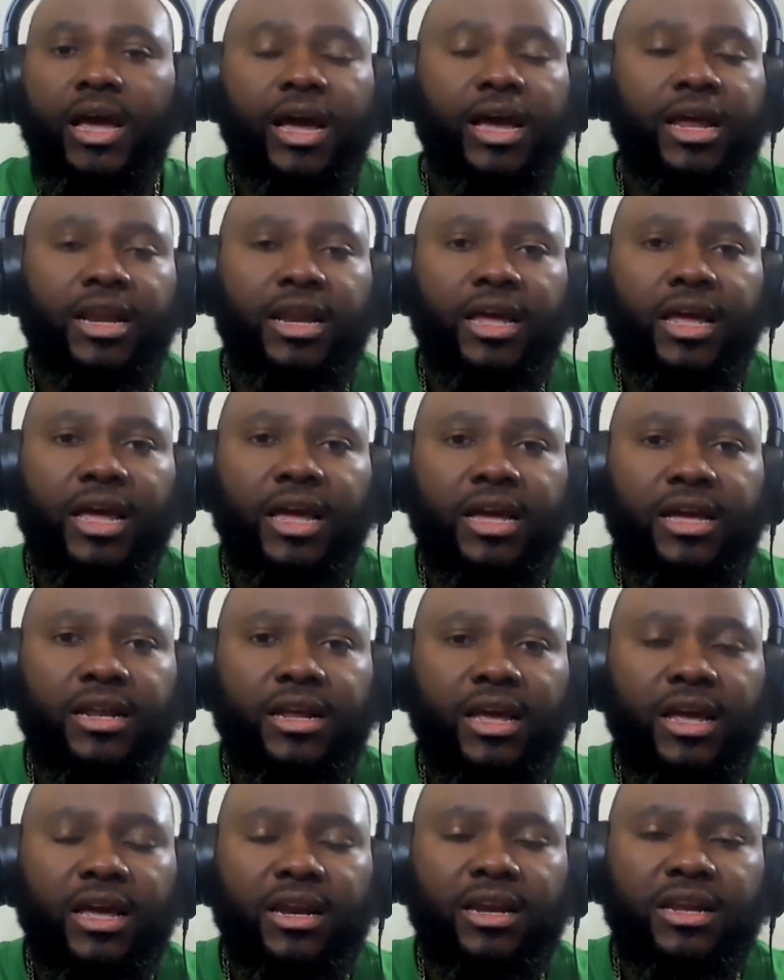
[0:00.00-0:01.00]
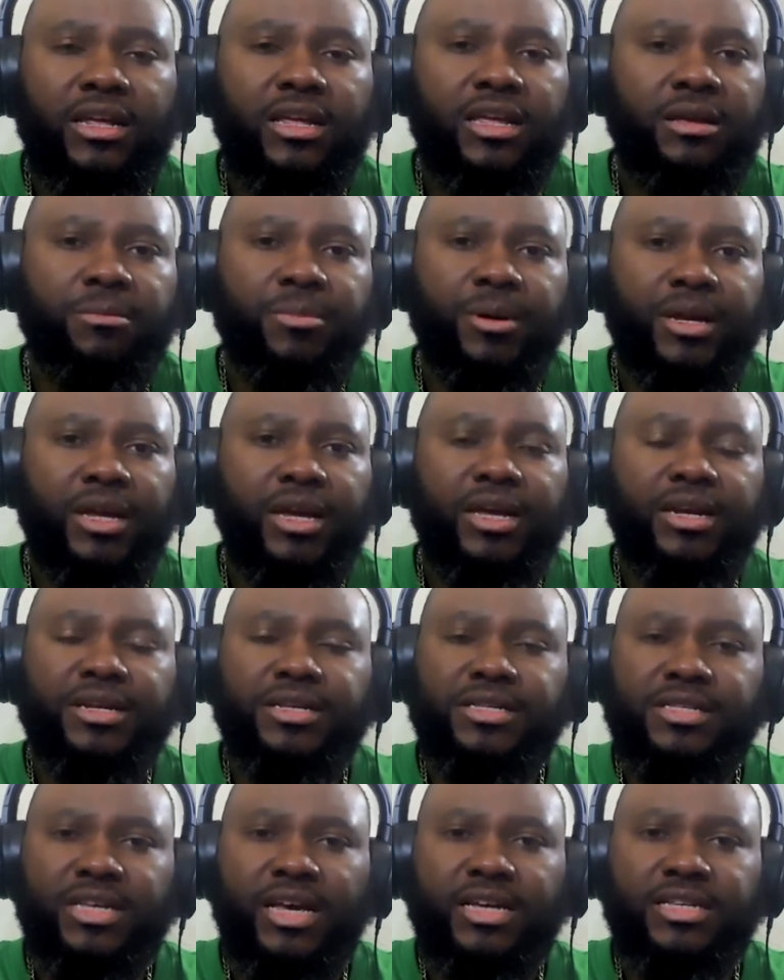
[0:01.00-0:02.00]
And, the, and he began
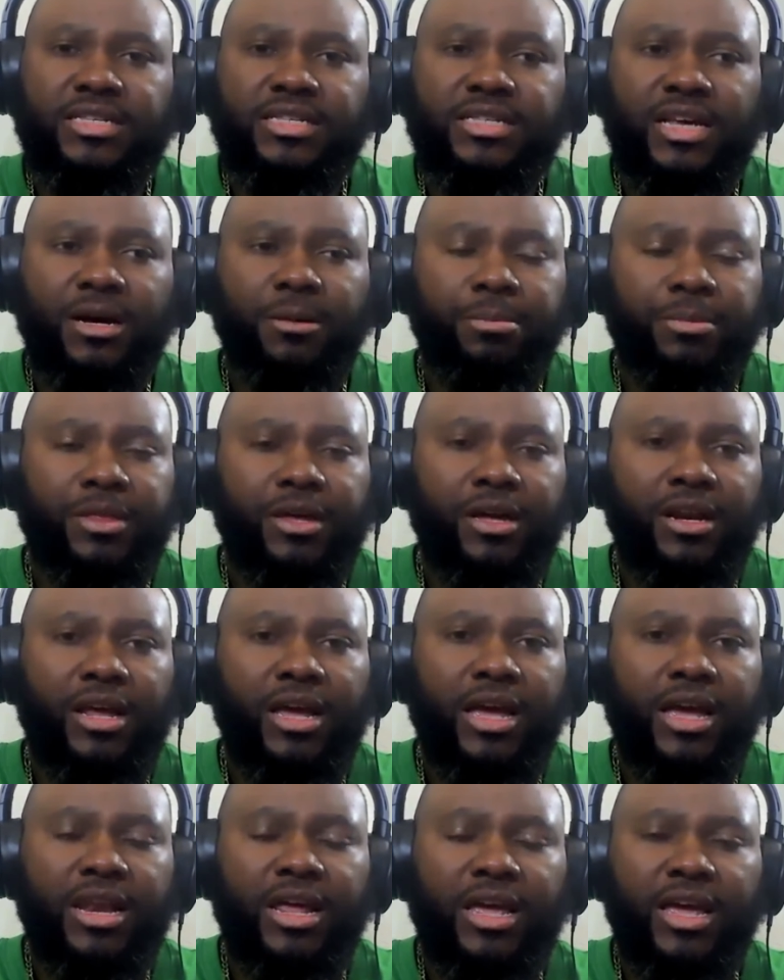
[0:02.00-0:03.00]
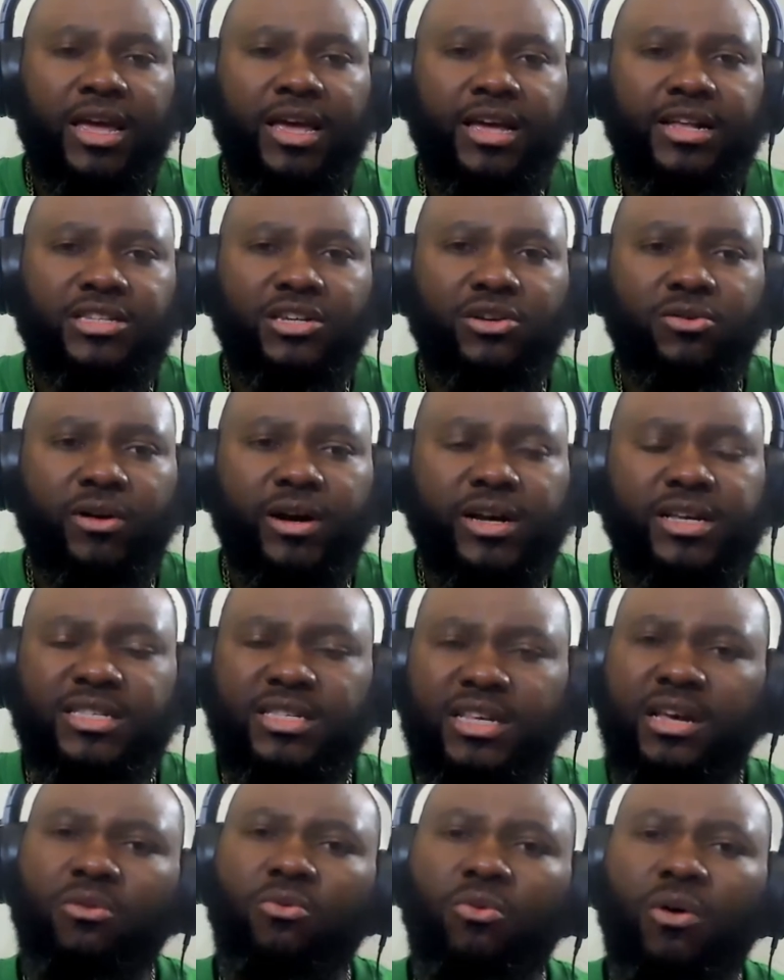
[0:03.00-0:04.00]
to say something, and the
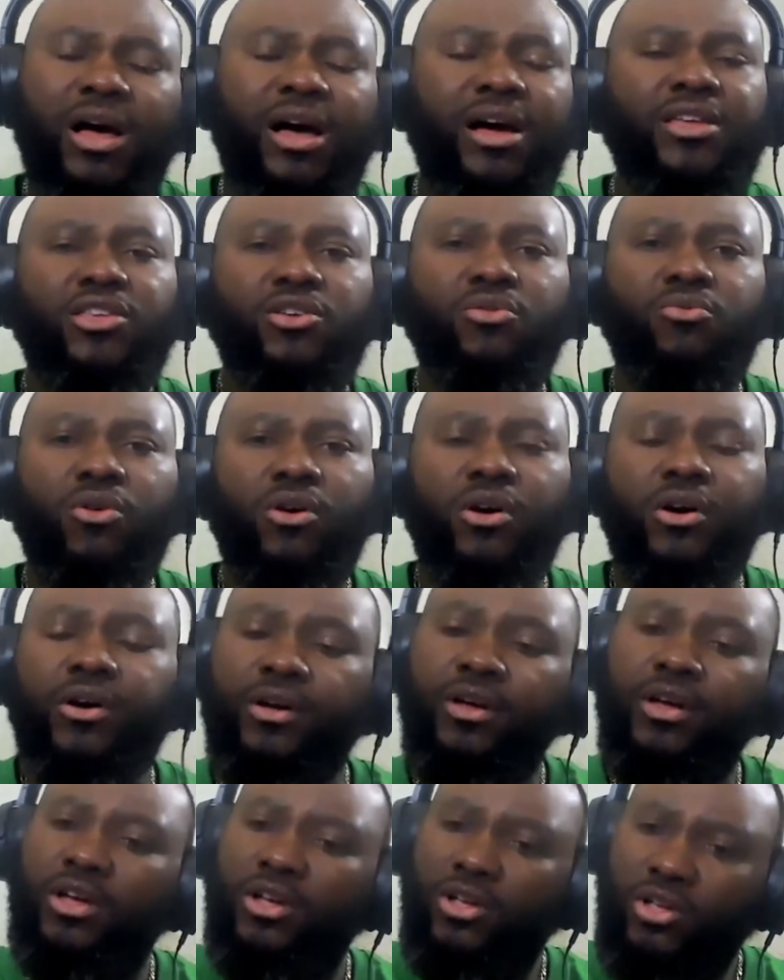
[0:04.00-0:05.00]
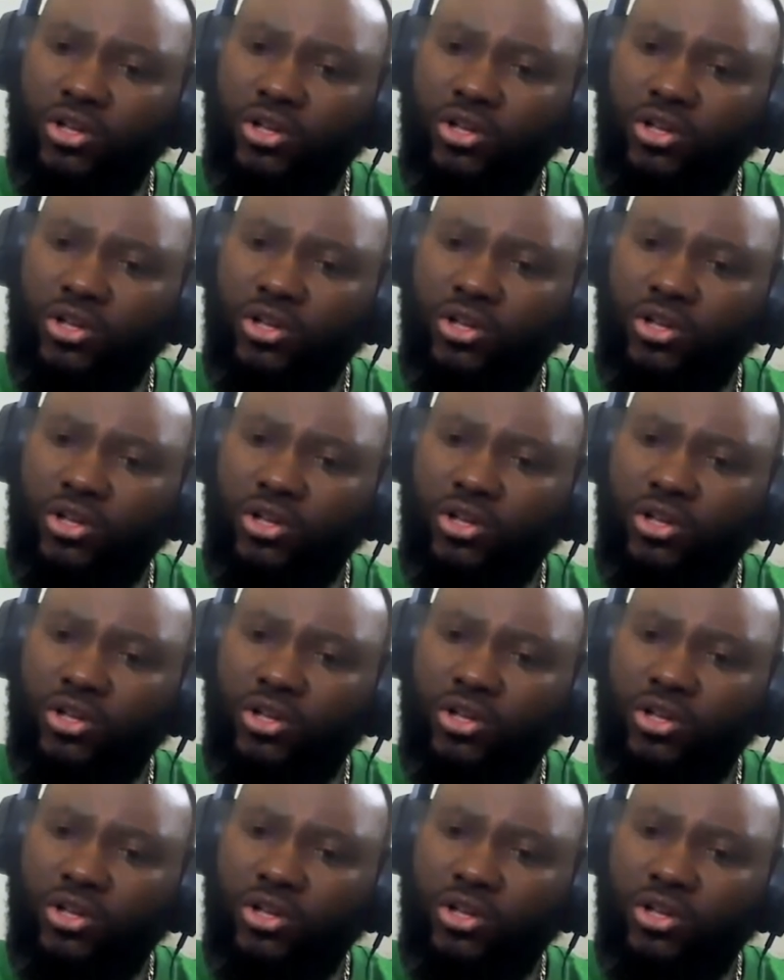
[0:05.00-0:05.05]
Antichrist say, "Why are you worried?